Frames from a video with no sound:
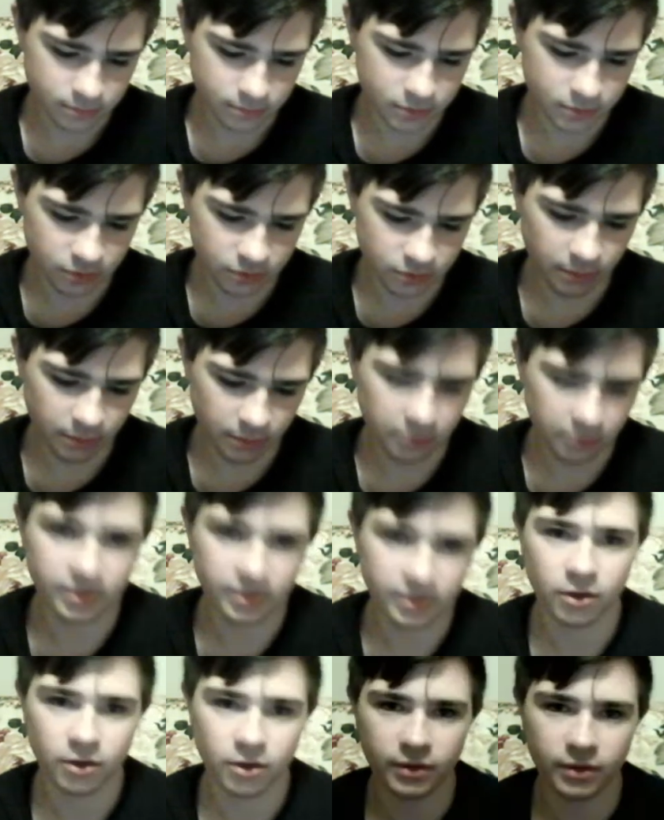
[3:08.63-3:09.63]
as we will be
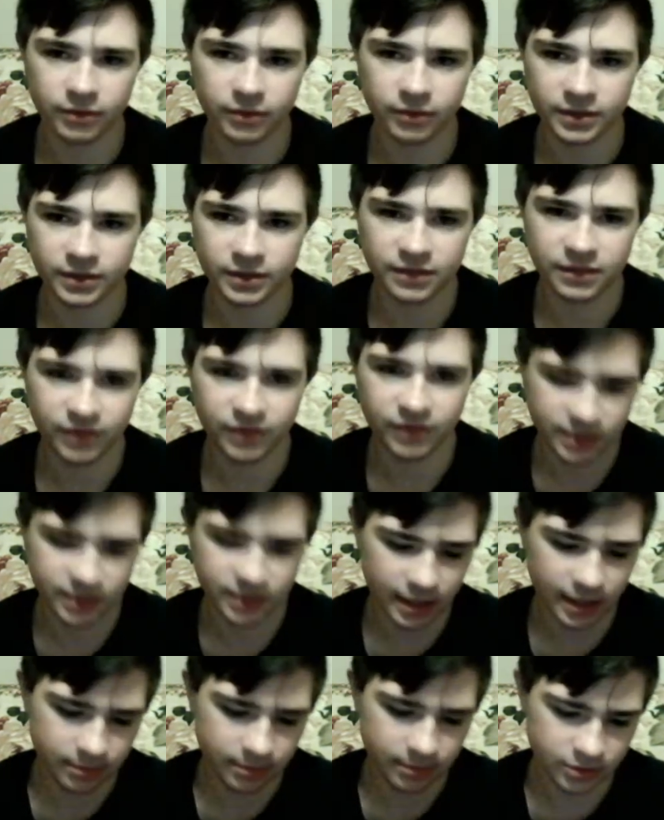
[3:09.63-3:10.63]
calling the rest of this
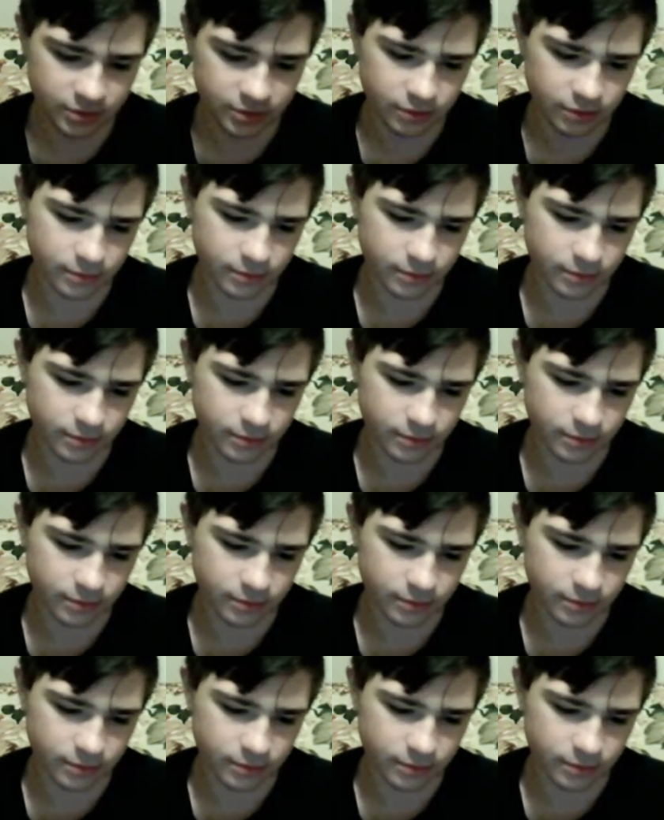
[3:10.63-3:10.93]
game. So